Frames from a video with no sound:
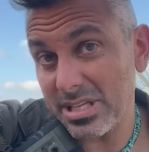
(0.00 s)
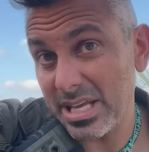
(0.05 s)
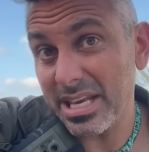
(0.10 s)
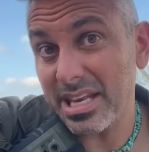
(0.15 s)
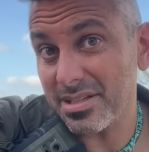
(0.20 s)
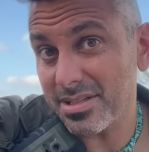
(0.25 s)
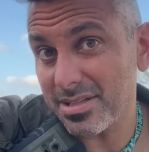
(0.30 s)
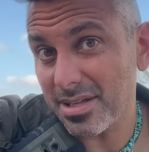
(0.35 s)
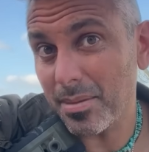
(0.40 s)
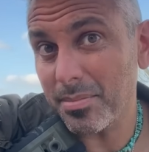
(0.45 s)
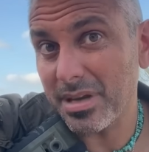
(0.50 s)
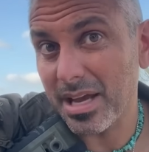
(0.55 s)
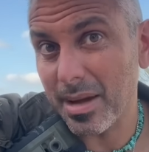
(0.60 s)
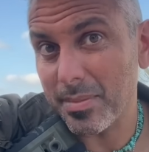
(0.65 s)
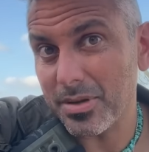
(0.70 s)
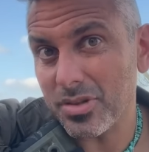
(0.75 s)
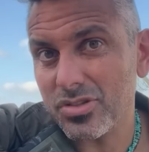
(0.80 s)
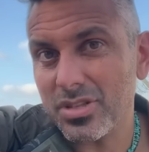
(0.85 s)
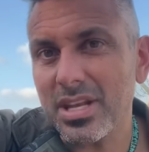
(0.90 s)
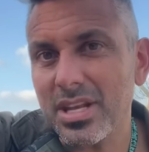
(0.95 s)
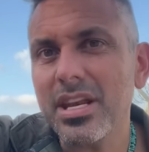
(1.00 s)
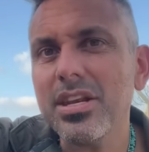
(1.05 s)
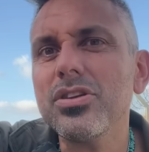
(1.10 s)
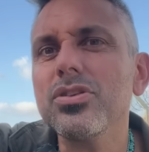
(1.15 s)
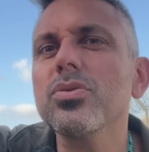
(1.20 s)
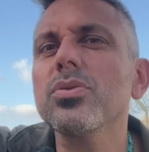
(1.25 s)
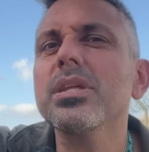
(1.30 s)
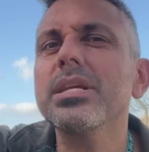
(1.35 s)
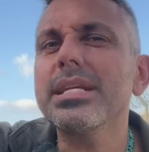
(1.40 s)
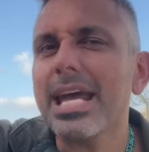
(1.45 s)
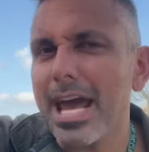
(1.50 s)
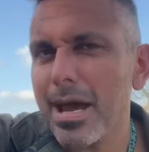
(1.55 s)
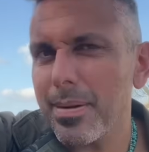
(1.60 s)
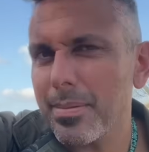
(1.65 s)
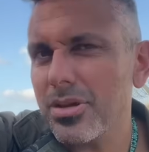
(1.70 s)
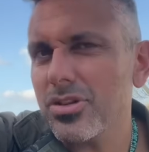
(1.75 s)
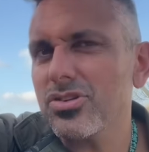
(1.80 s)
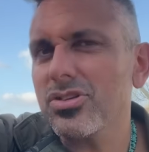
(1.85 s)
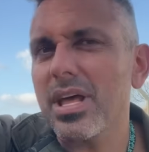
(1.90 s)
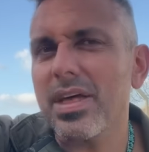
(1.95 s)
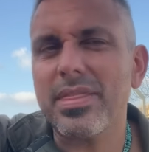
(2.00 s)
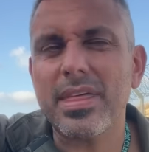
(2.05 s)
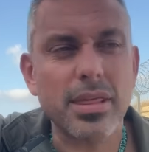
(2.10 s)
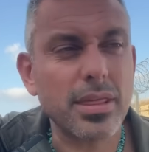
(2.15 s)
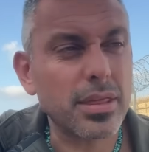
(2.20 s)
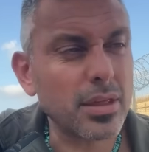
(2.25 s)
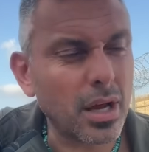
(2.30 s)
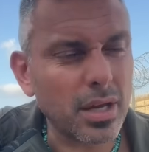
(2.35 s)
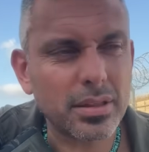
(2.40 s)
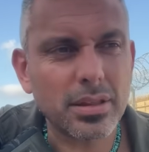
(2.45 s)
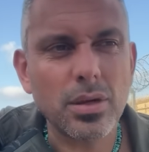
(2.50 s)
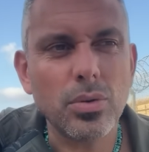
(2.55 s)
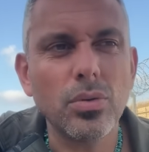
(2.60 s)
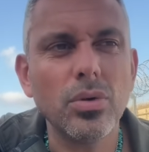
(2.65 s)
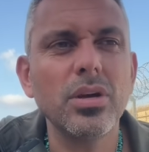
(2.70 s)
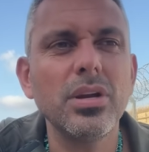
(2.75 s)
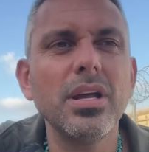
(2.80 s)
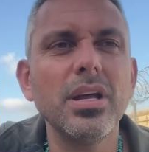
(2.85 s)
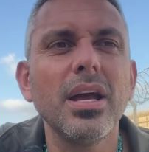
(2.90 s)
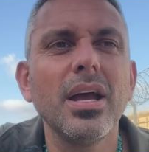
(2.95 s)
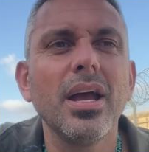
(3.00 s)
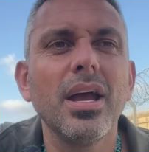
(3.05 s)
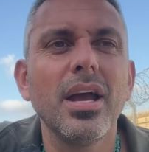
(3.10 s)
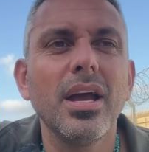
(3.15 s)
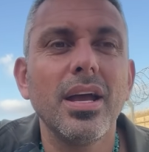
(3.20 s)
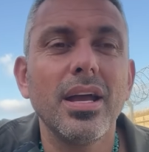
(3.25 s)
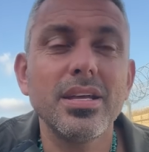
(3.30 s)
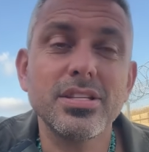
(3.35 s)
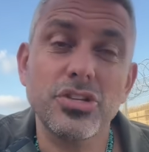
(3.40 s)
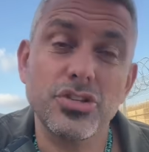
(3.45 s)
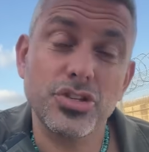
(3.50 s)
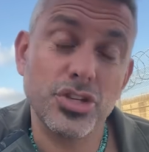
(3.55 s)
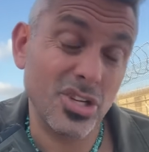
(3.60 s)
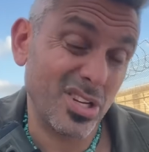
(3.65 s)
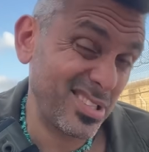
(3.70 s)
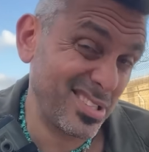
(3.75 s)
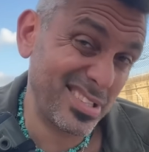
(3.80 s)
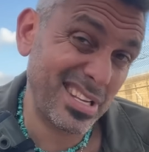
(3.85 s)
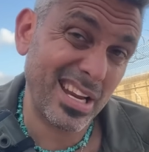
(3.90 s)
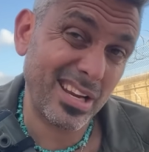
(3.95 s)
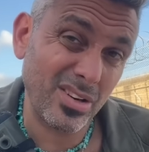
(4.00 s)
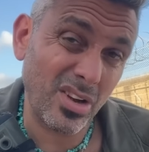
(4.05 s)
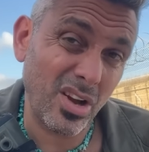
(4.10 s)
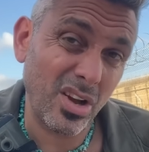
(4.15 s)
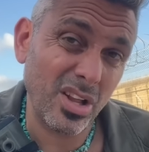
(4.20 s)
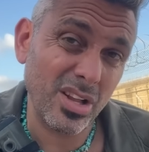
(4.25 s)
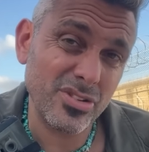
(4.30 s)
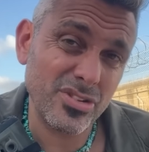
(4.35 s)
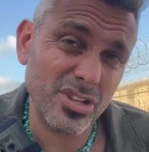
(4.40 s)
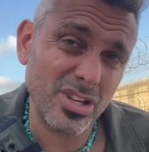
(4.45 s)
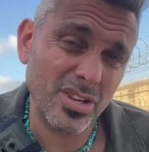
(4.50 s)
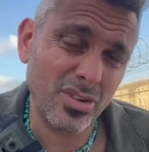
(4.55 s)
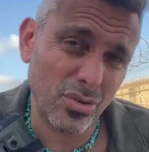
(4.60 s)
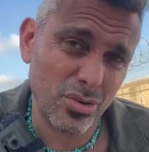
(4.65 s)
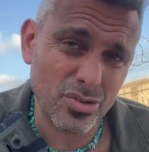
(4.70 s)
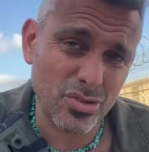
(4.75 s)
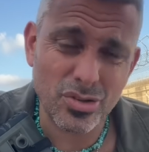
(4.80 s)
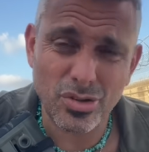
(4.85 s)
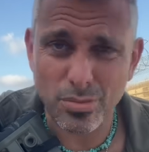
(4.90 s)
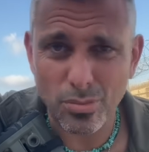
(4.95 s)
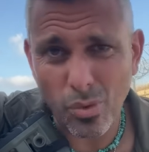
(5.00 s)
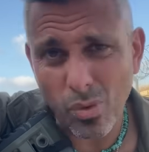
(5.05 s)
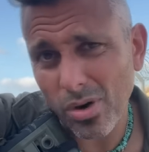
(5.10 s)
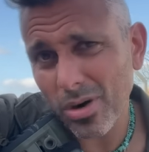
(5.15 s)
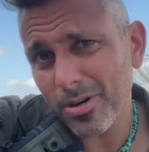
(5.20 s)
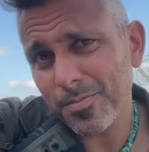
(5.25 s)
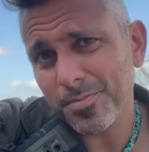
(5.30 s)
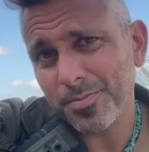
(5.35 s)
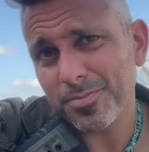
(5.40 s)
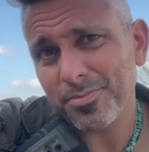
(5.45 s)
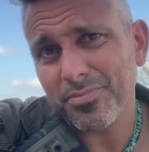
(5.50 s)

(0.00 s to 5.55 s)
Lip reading: They did some damage. They didn't do the damage that they thought they would. Is it just technology or is there more?